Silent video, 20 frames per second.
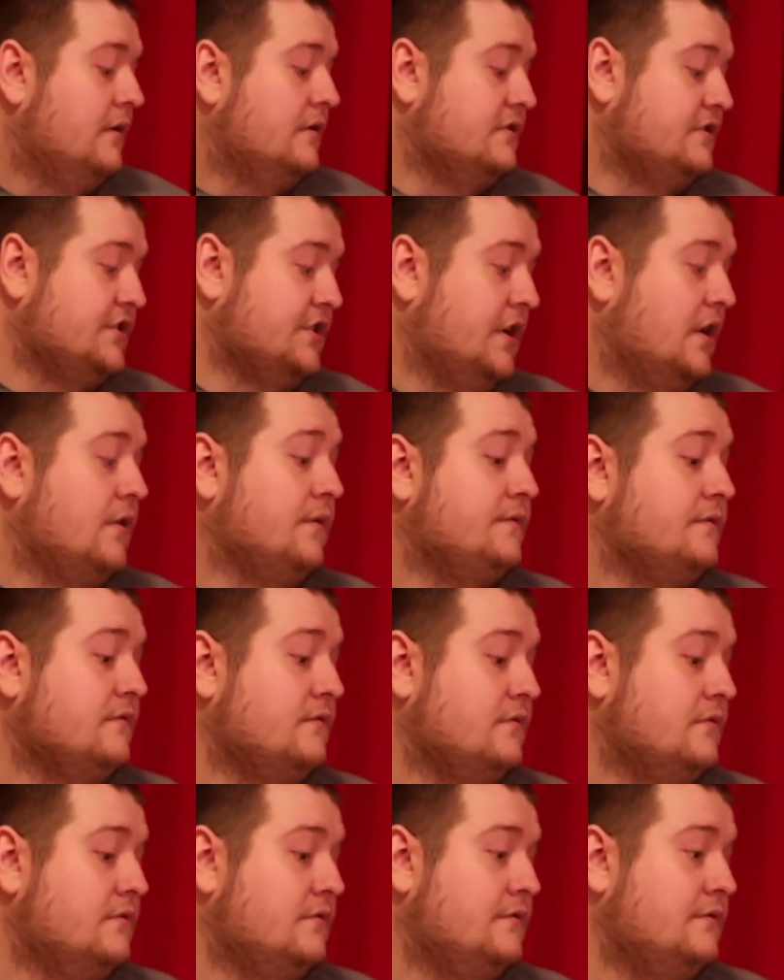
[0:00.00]
So
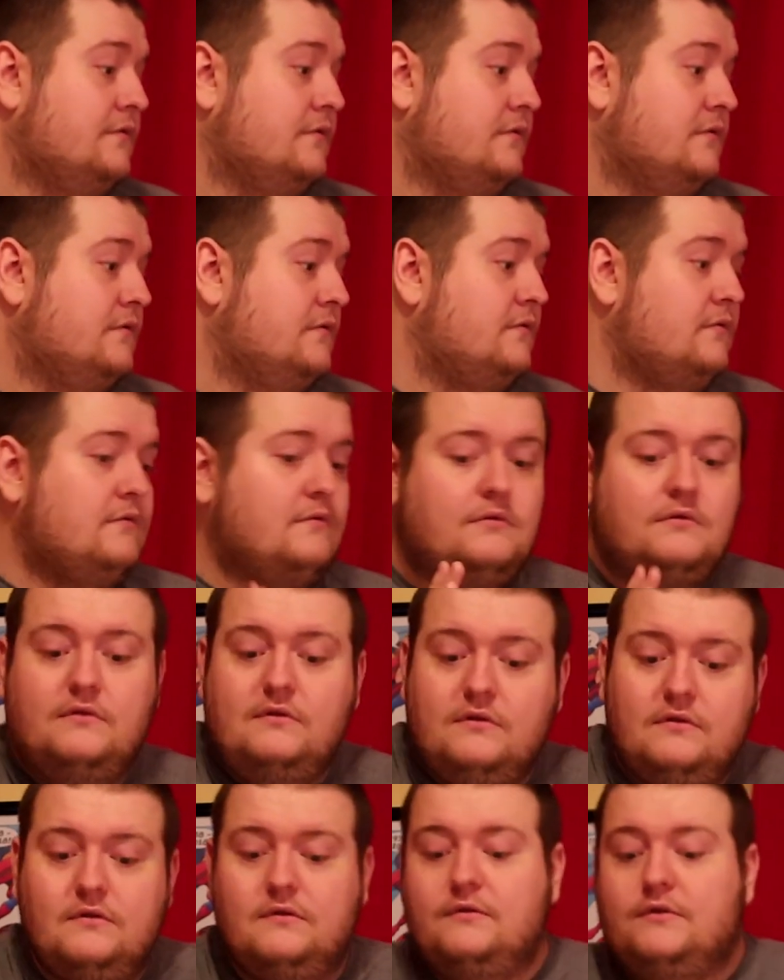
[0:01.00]

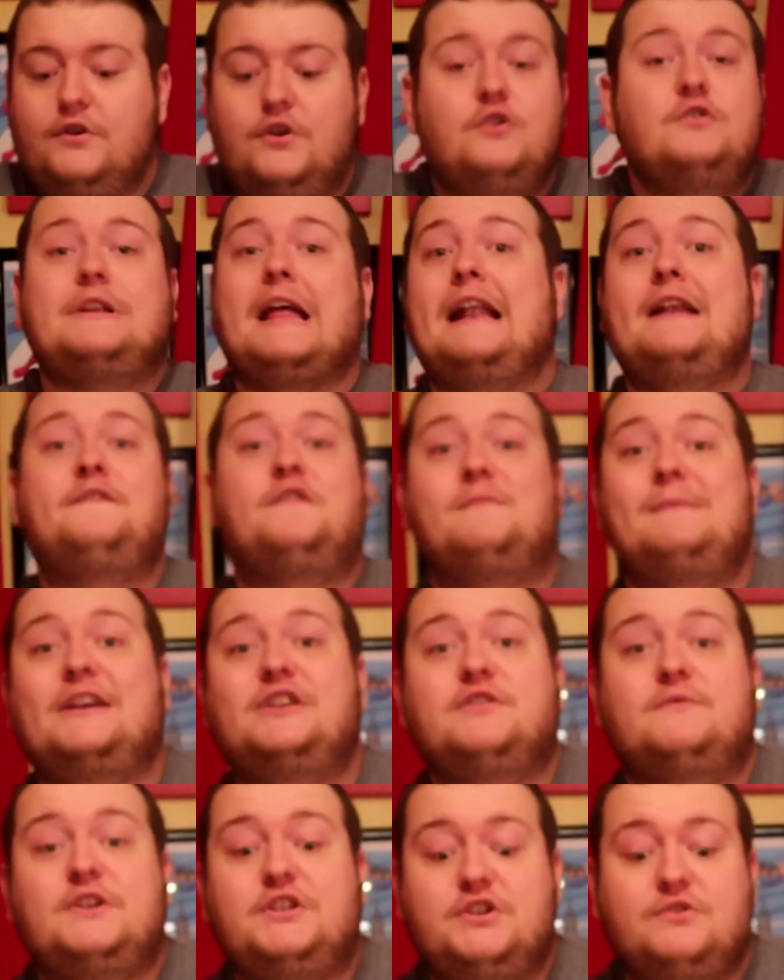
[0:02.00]
use that
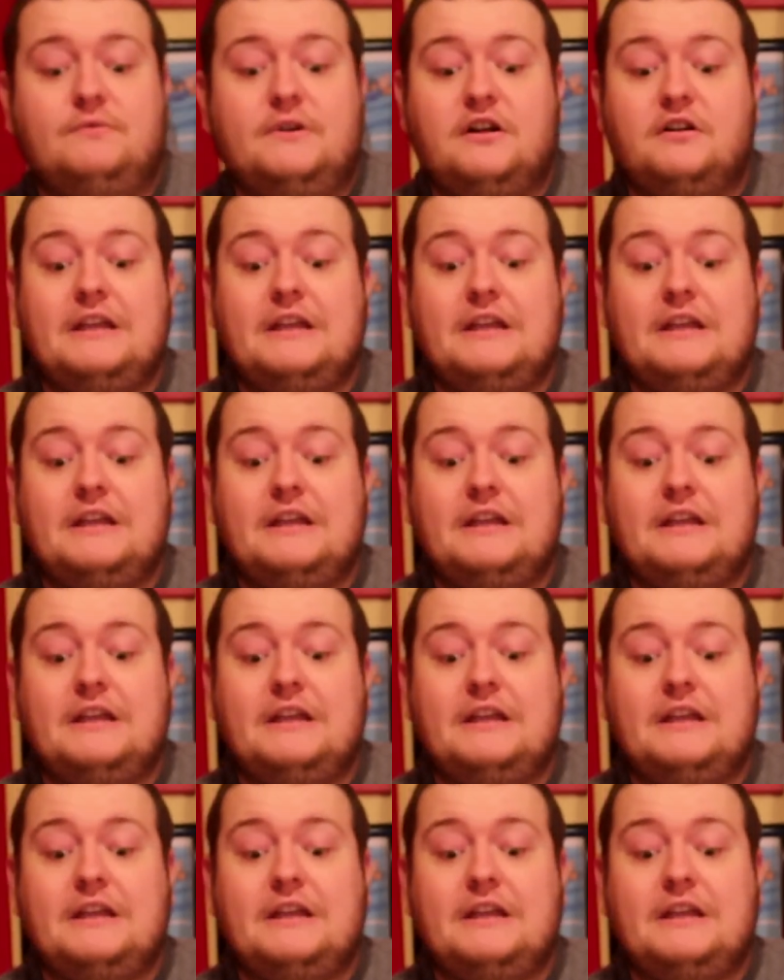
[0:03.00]
information what you will.